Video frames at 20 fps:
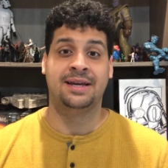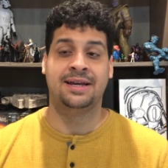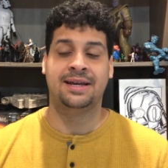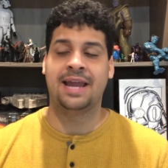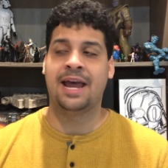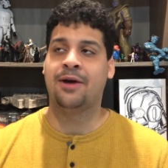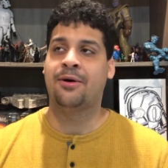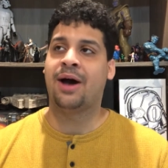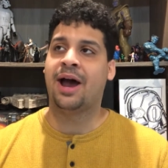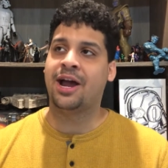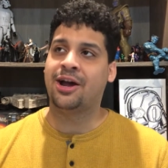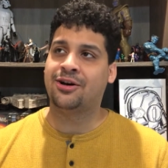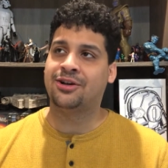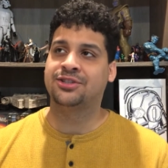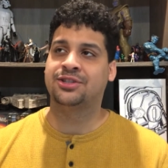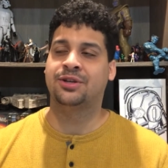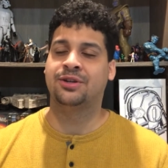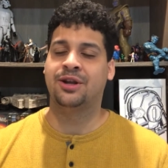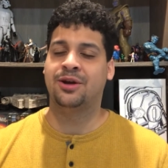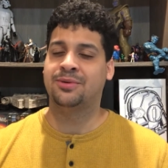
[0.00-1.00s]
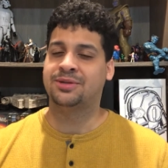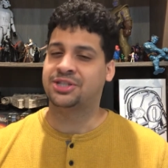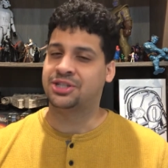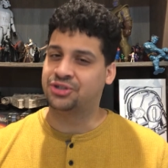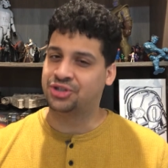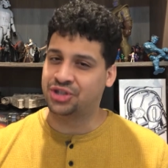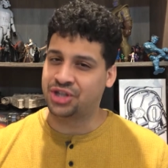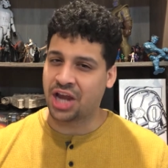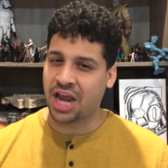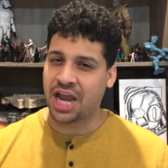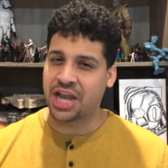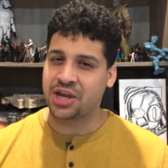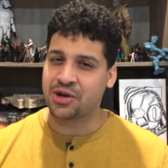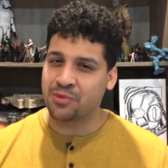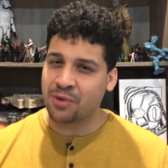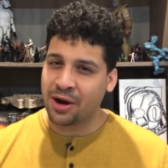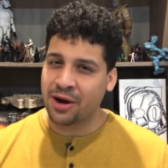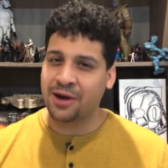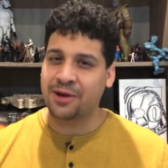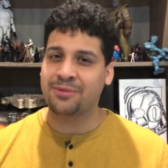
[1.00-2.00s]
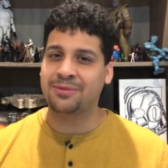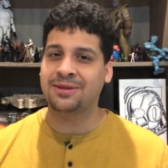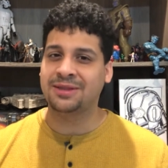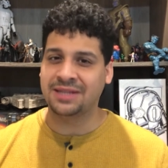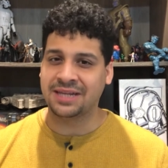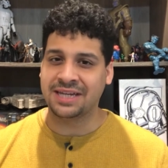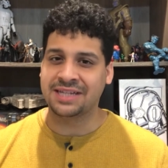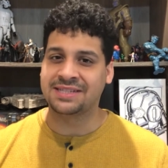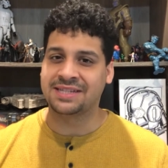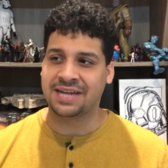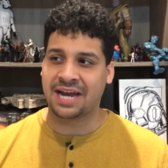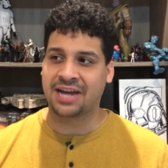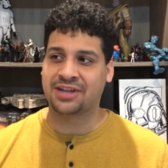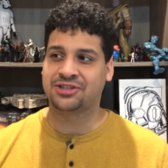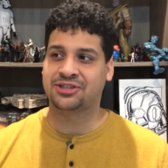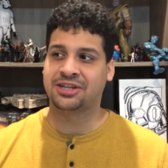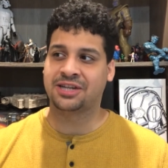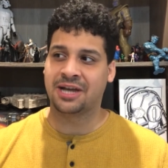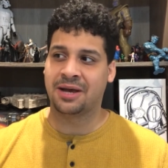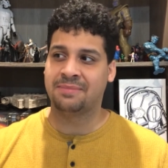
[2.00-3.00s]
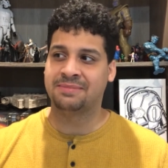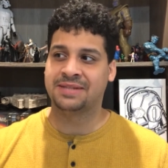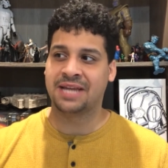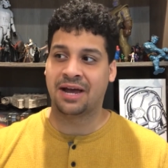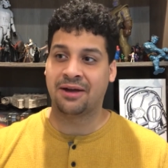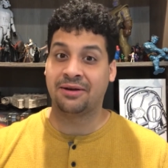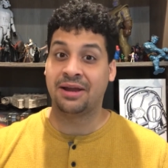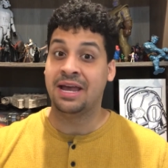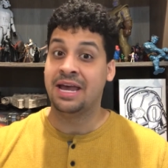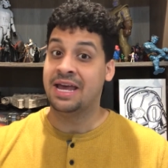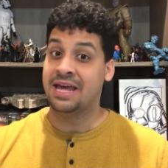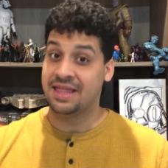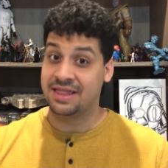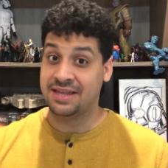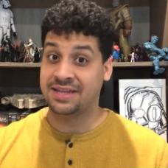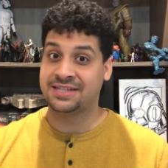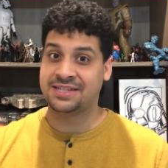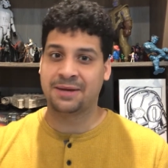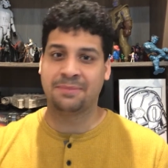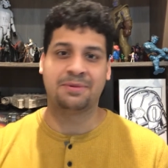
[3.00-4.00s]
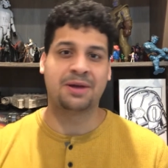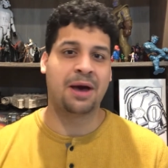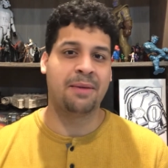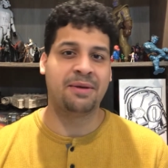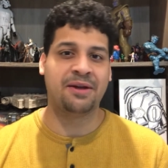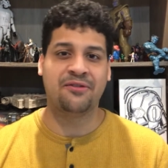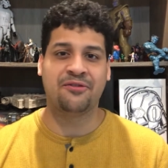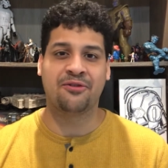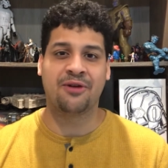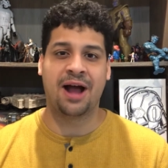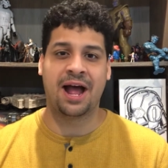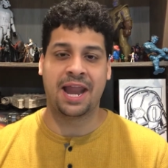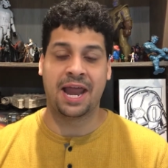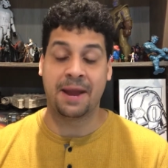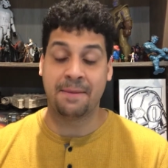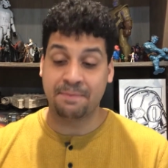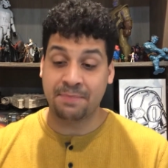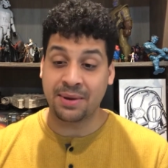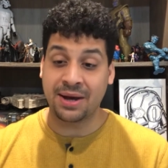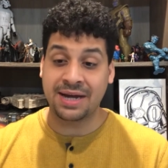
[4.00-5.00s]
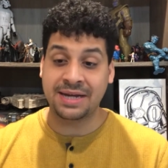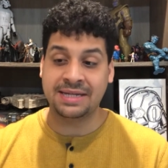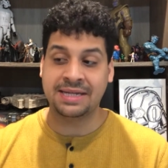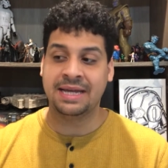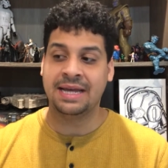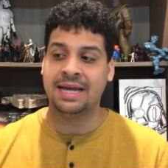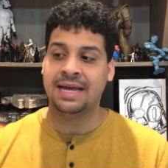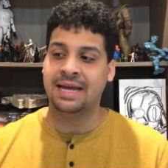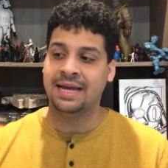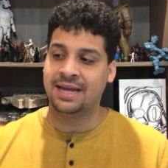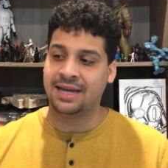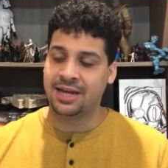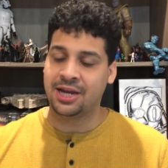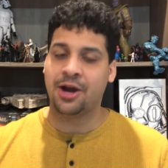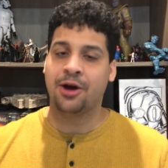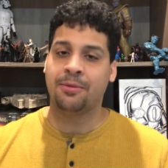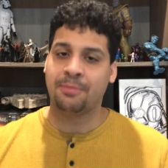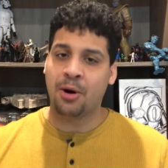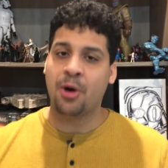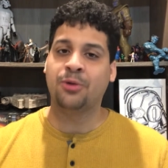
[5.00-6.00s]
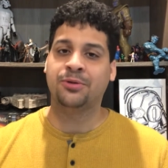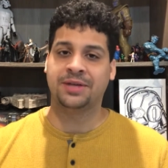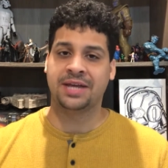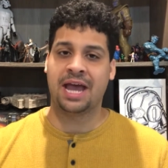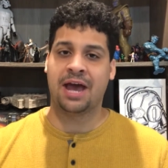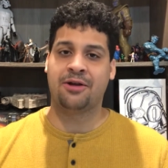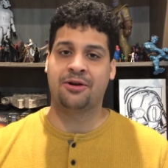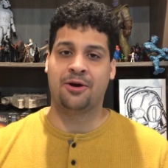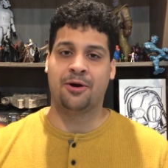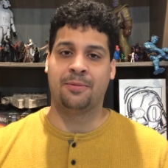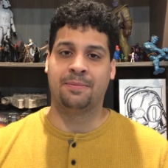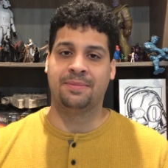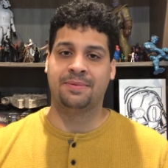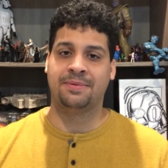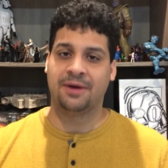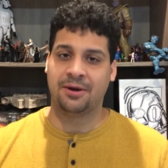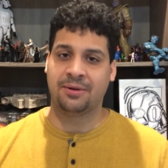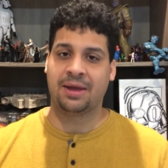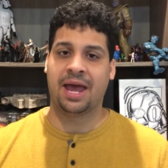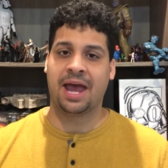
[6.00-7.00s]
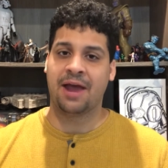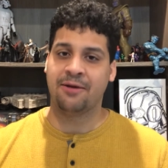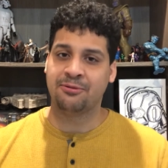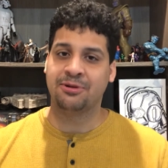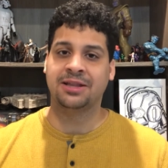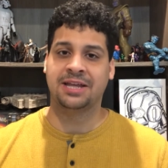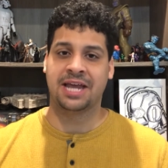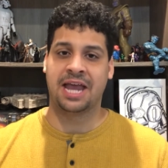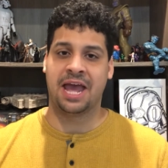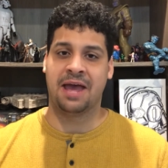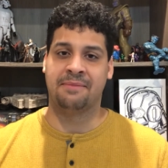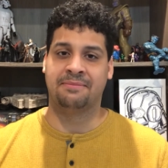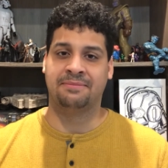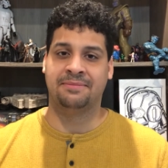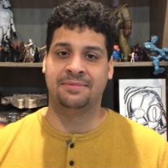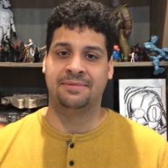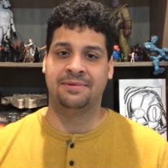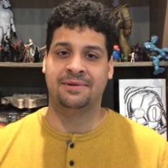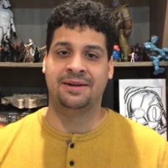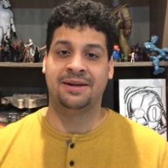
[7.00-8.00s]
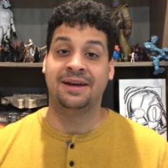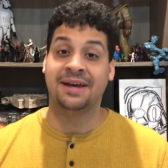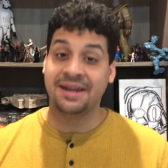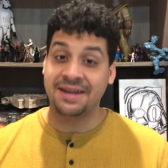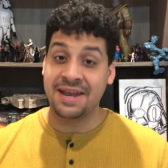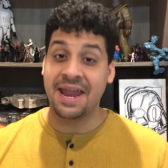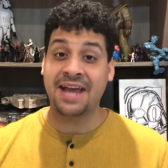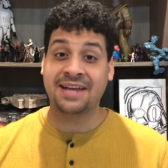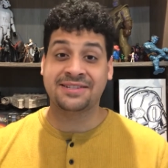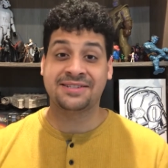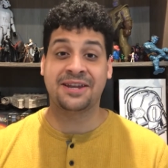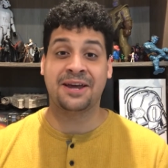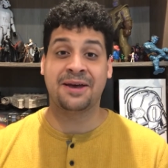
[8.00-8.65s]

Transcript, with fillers: Now, I also know it's a January release, it actually comes out this upcoming Friday, but, you know, I'm holding out hope, okay, I really am. Next